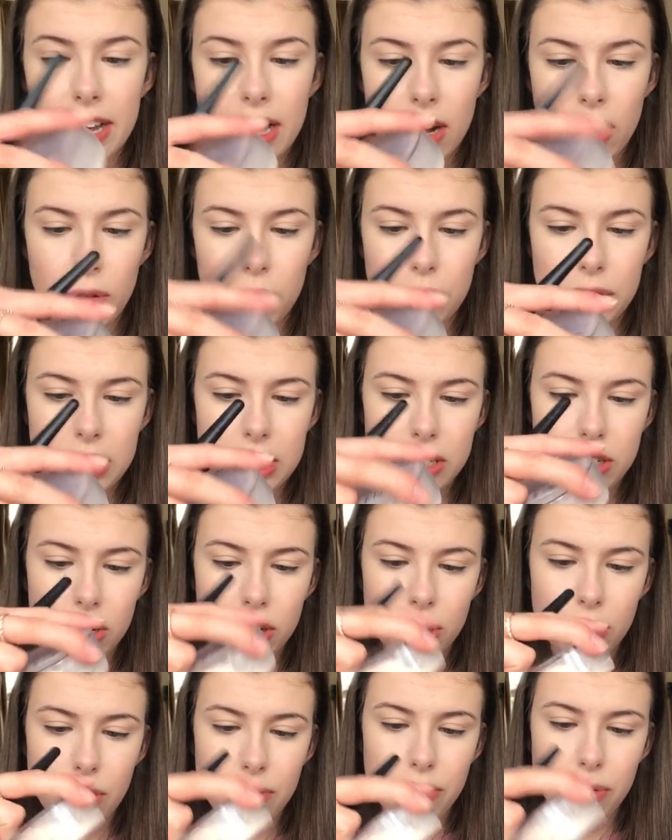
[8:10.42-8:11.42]
it out. Please
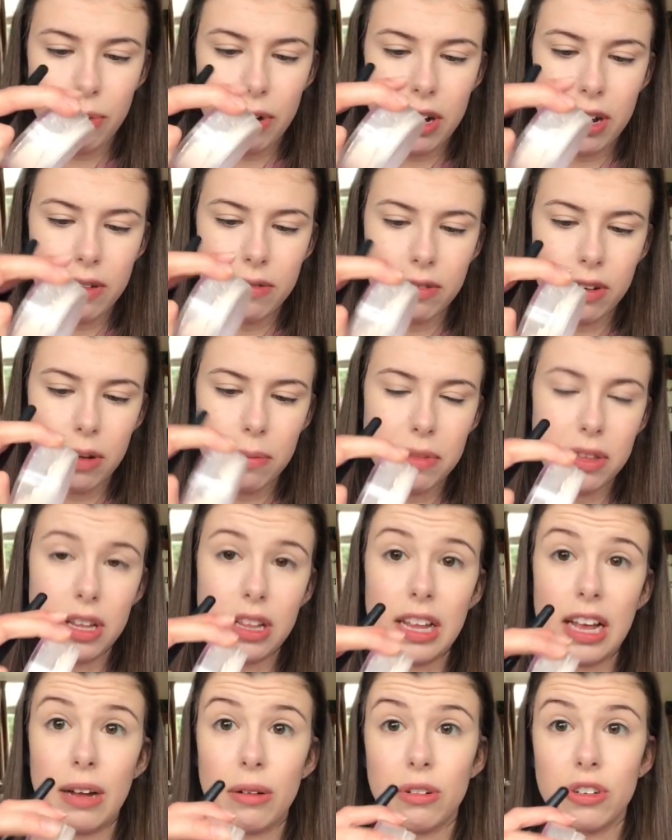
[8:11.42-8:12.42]
don't go everywhere. I'm in the
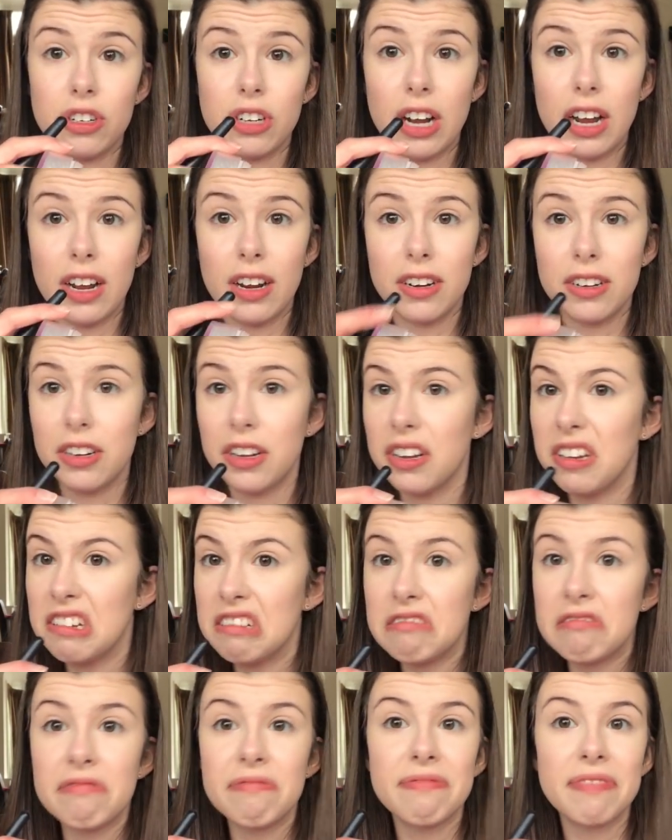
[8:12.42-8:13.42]
lounge and
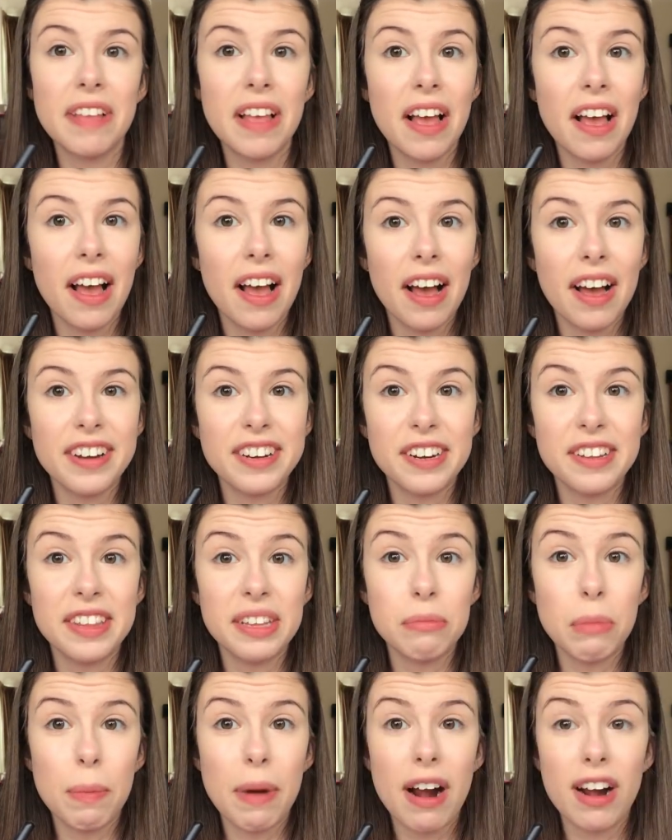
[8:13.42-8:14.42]
I don't
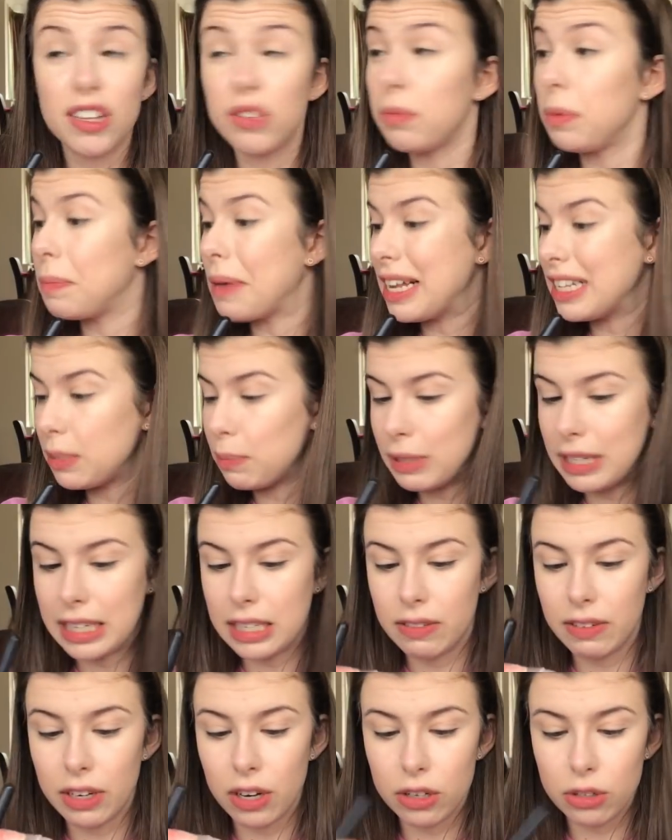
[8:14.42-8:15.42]
think my parents would be best
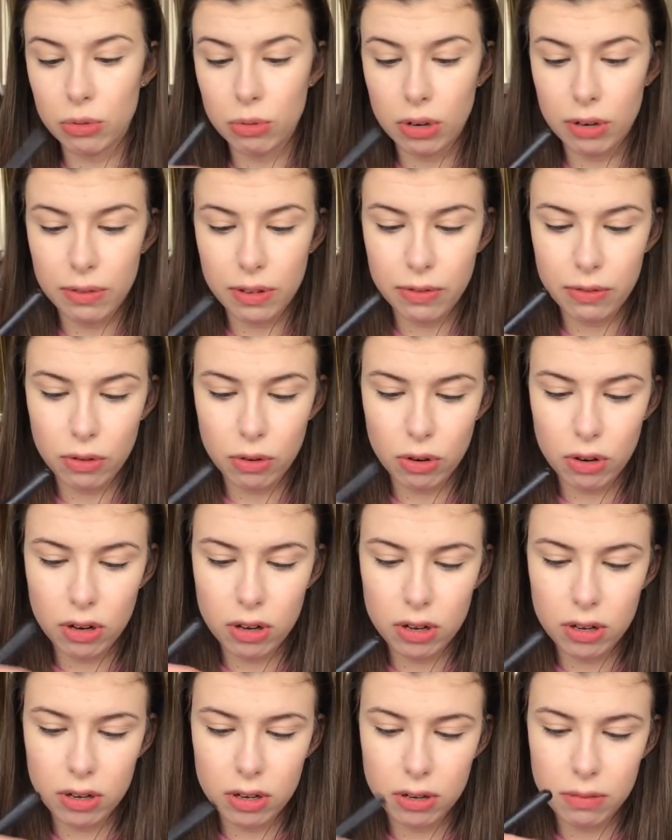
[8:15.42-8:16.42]
pleased if it goes all over the floor.
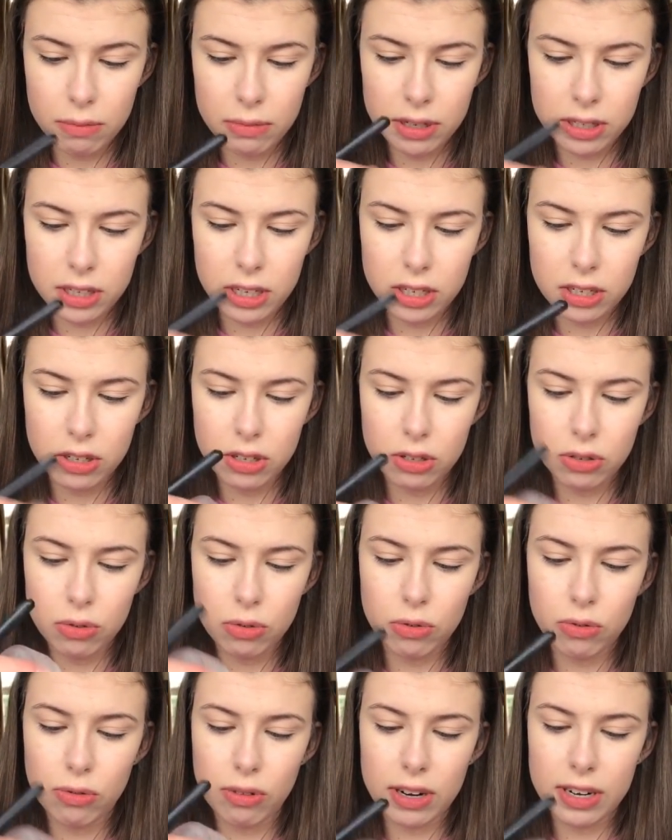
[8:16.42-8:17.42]
My sister's
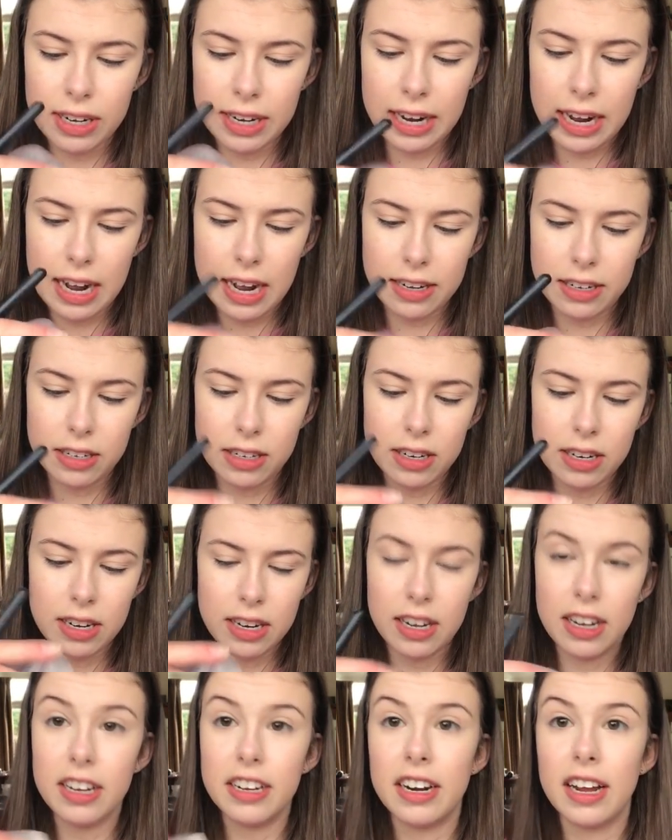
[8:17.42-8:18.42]
already had
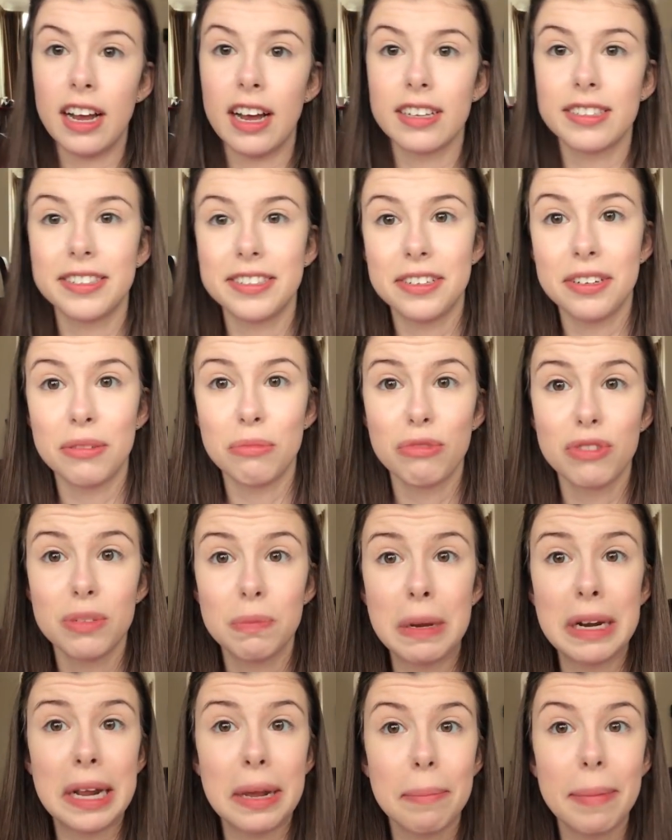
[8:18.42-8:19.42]
an accident with
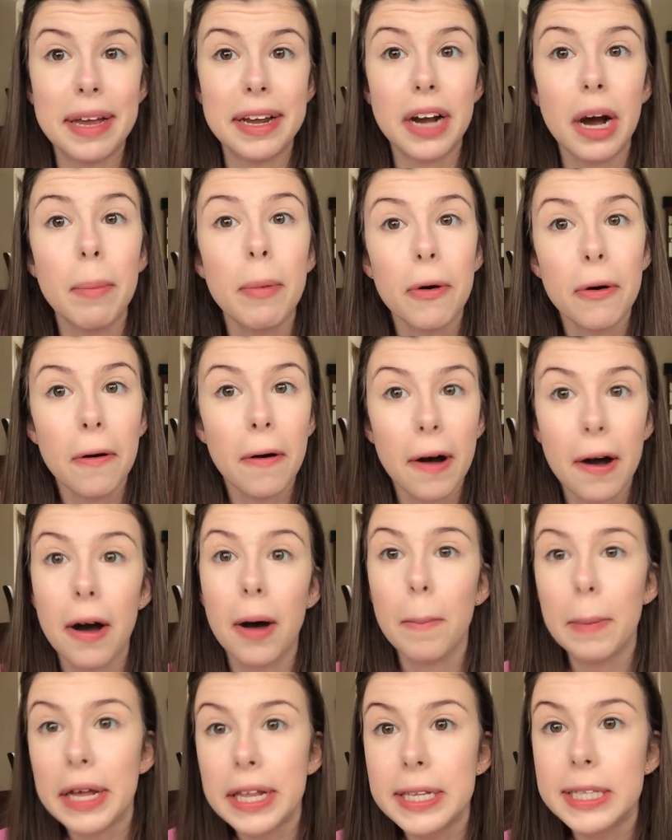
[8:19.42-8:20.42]
spilling makeup on
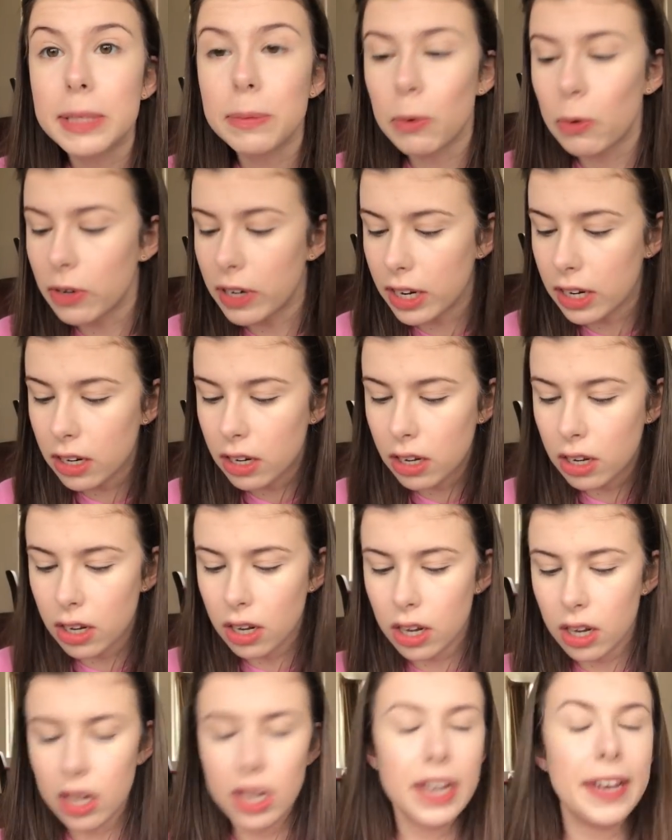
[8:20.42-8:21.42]
carpet this morning.
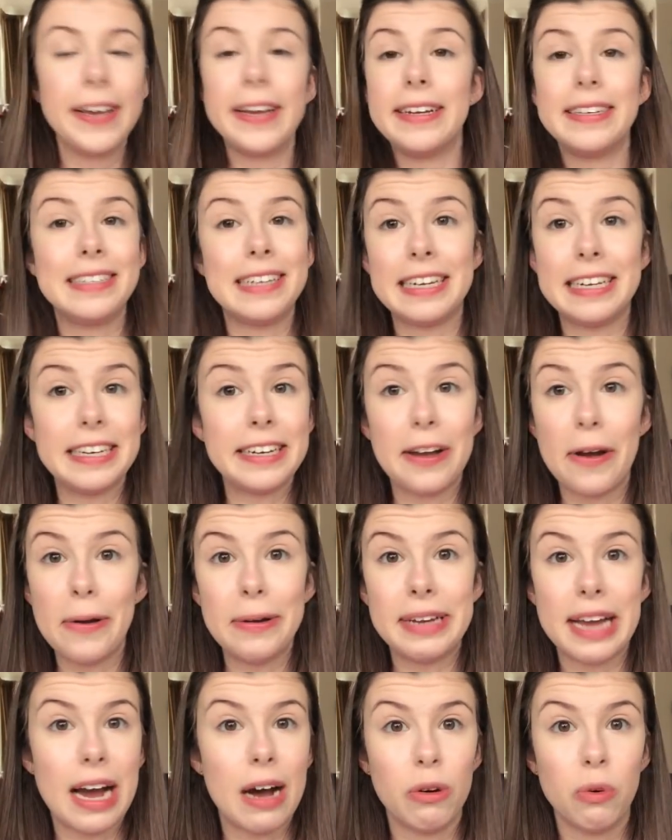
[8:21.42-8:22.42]
Didn't go
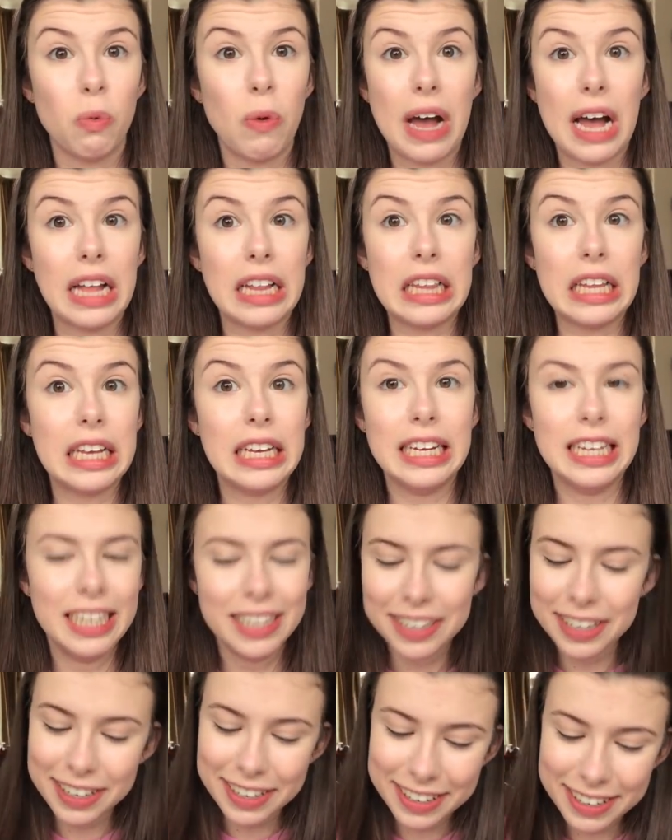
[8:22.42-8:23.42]
down well.
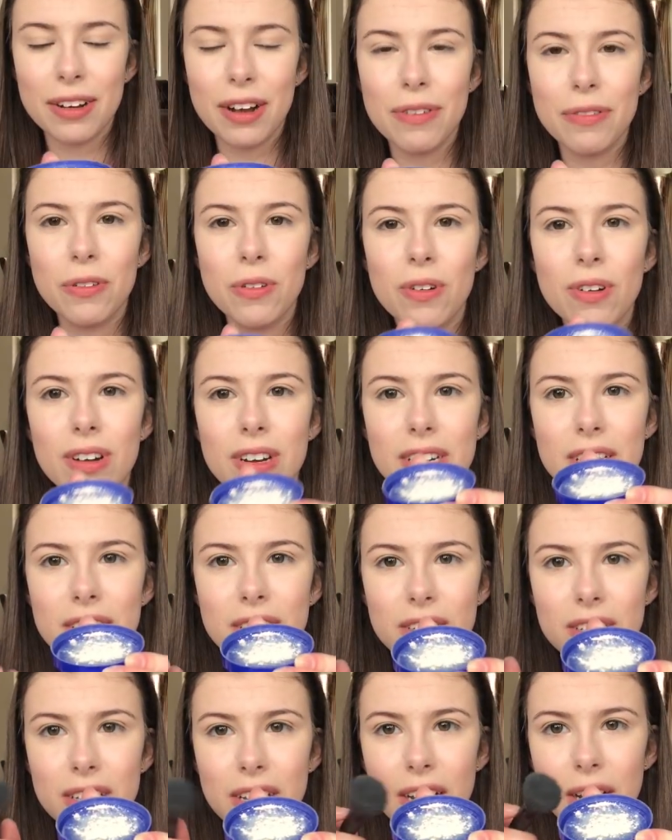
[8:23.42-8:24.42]
I've got a
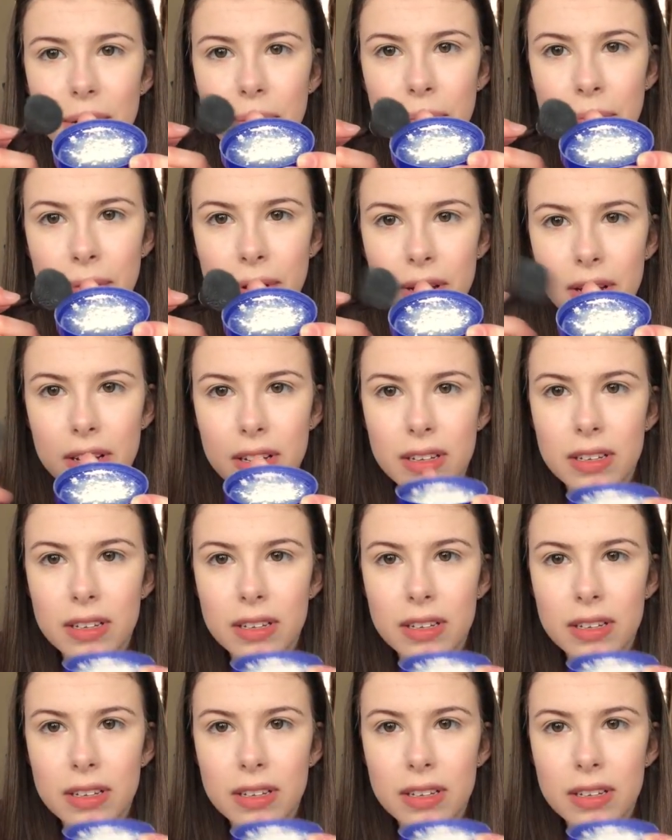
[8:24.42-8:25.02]
little um,